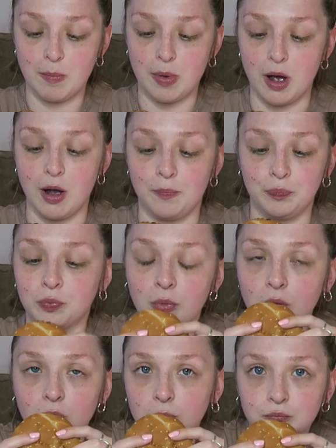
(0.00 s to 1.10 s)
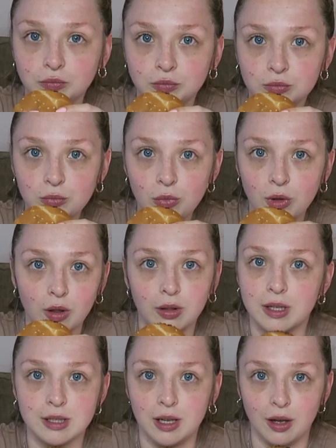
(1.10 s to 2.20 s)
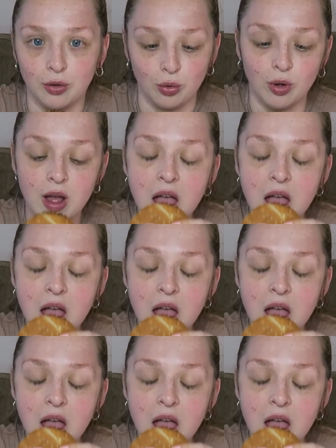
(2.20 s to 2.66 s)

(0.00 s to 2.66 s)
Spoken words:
but let's give it a go.